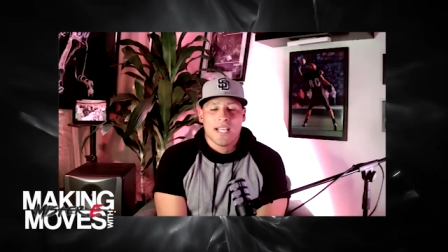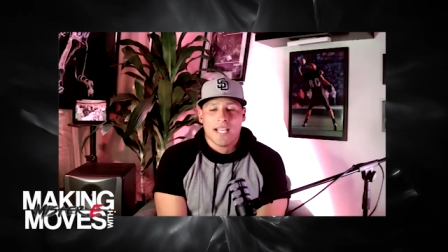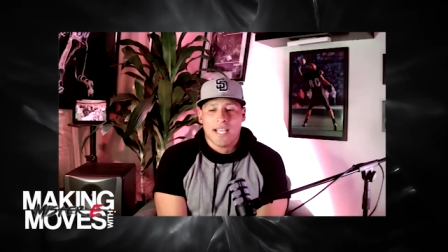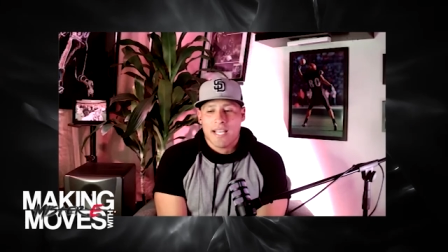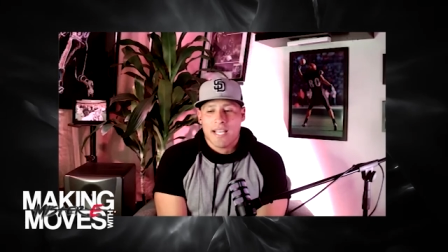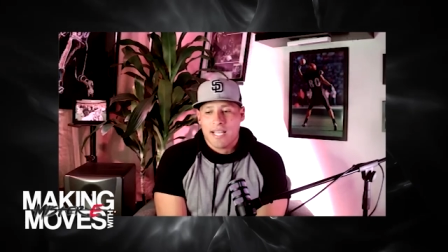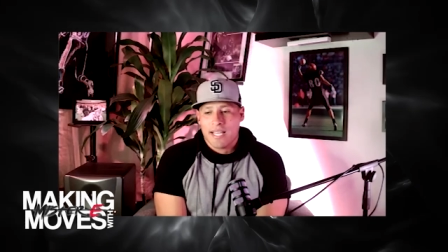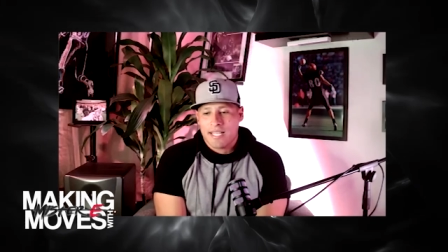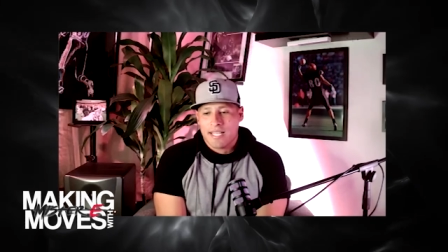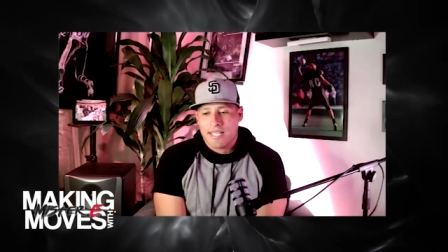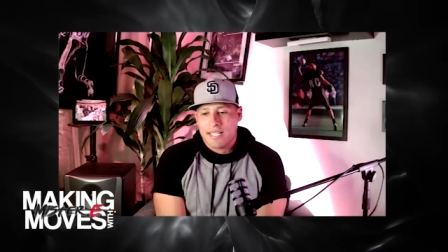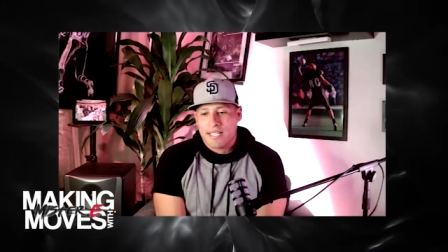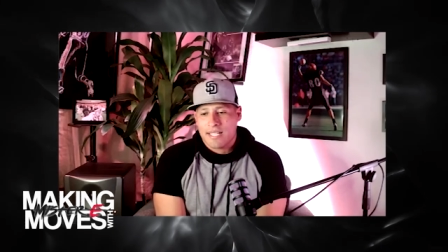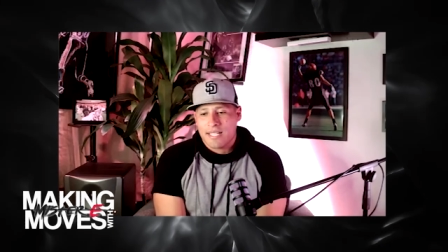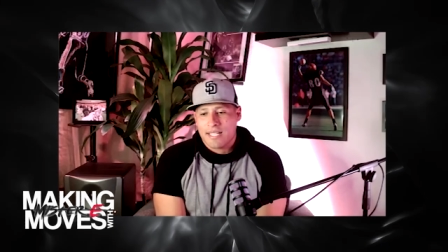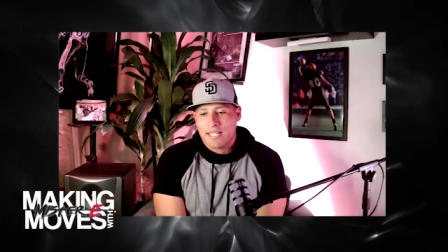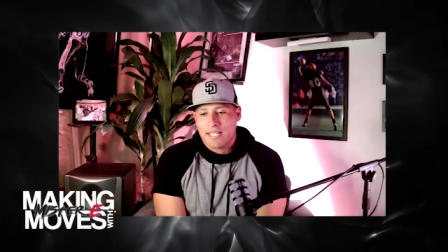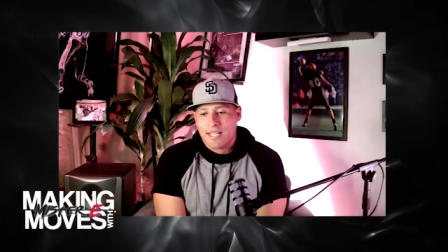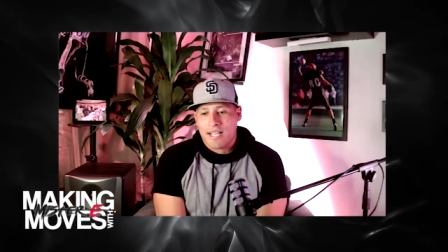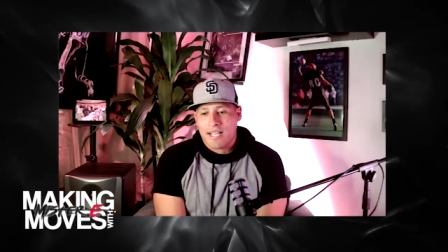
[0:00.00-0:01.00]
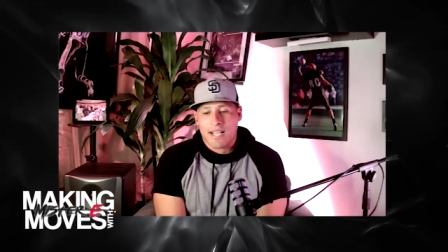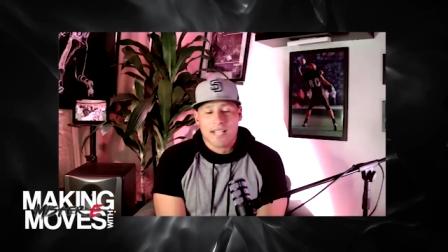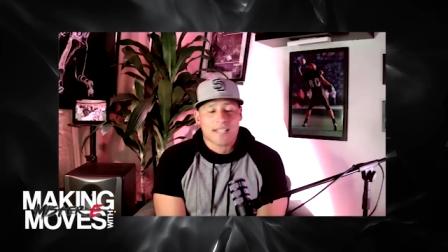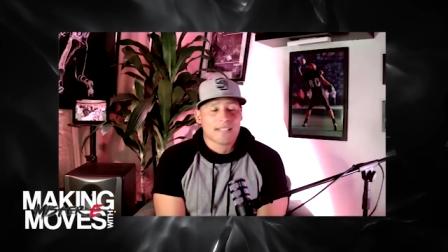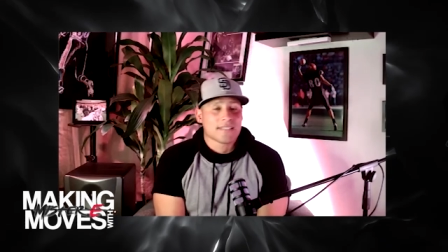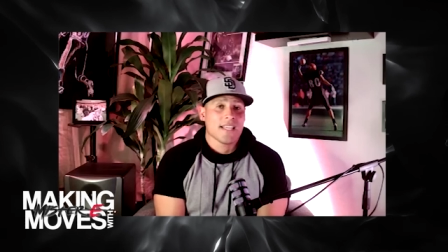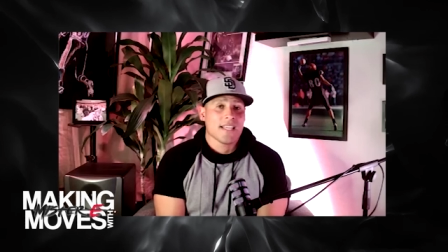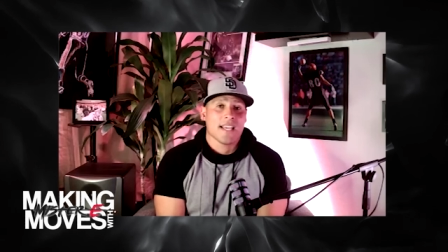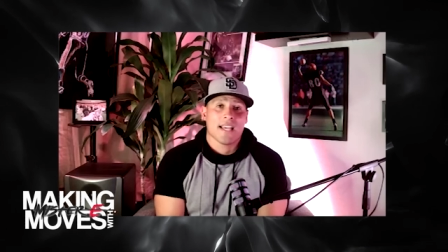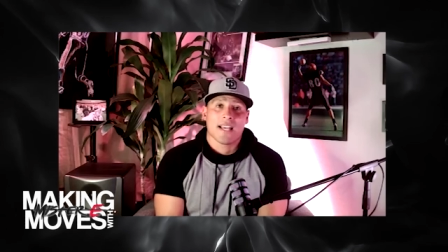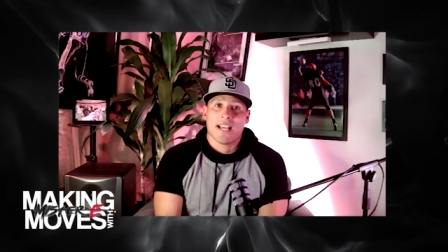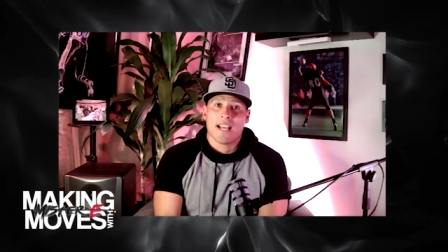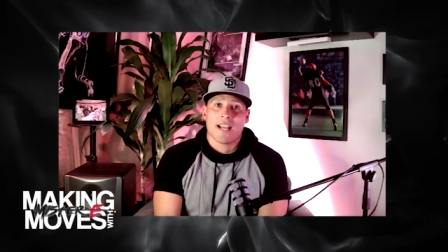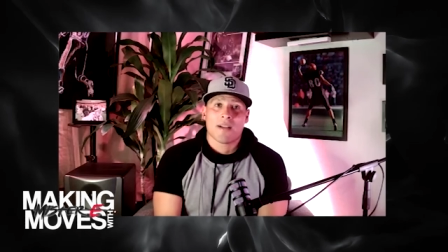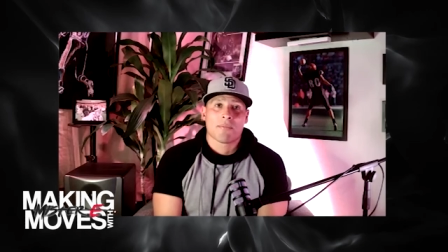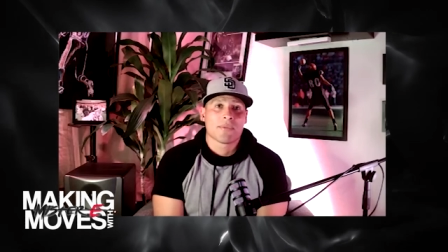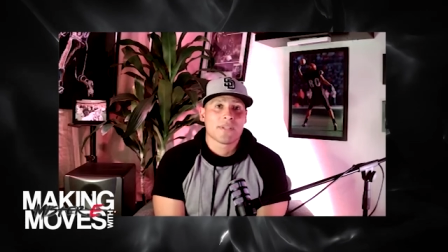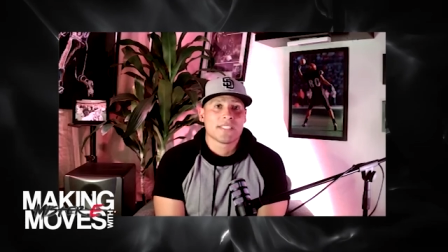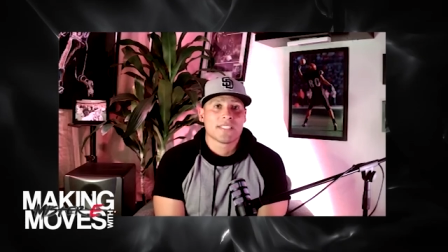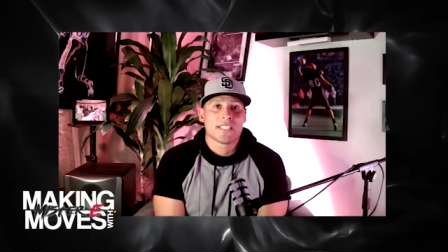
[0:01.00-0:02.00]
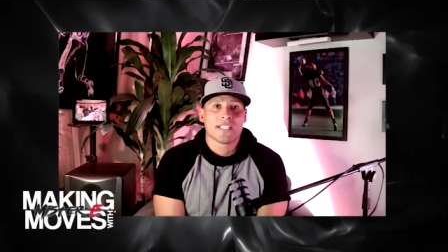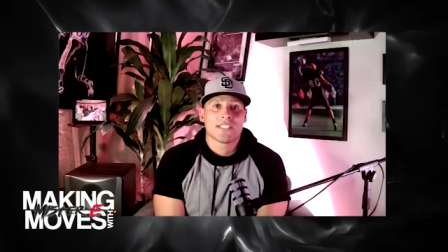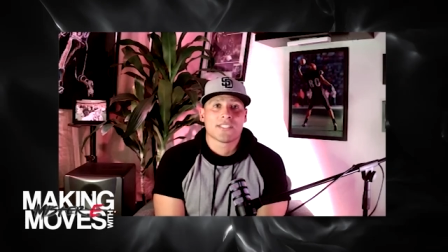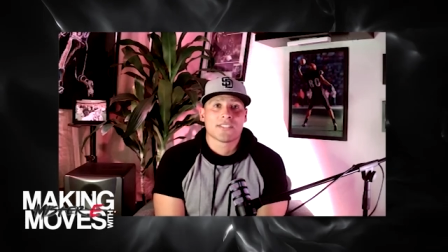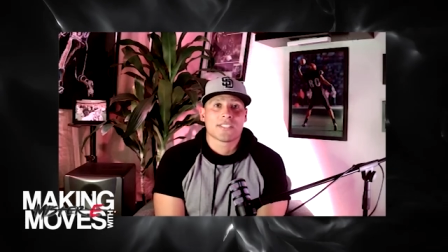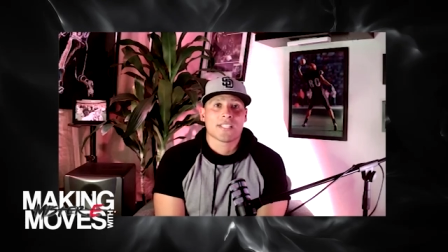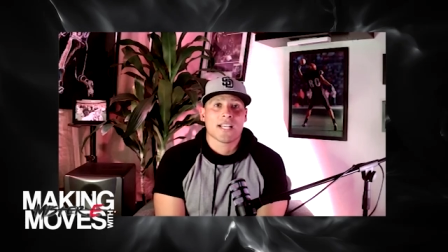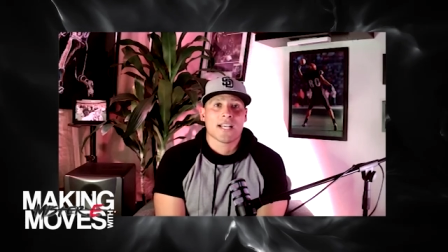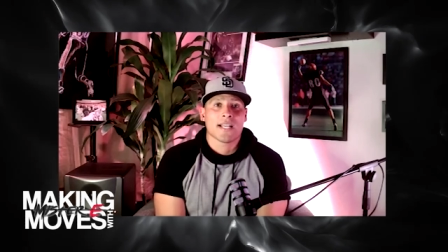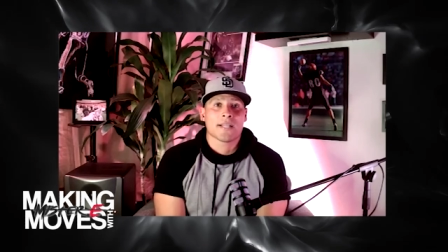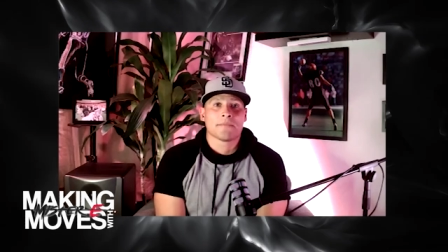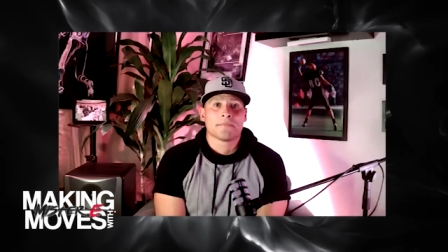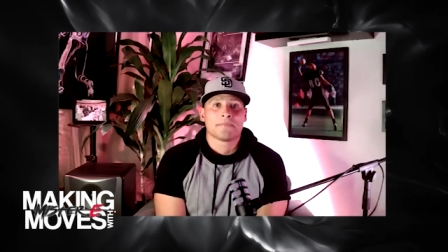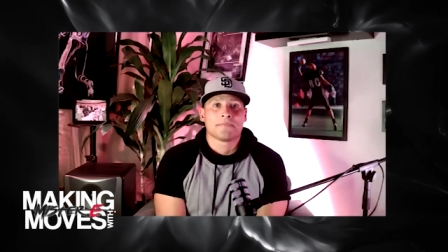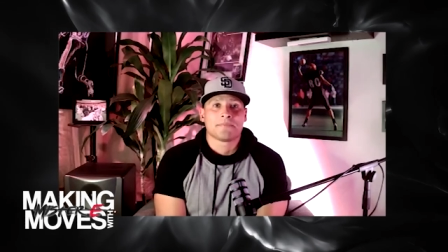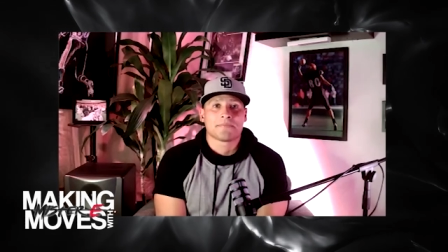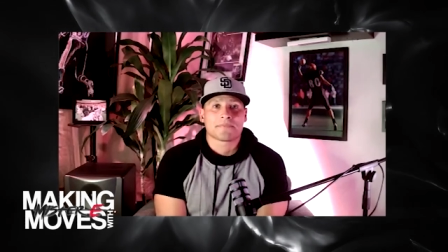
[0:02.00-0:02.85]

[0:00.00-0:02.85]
And uh, yeah, I appreciate your time.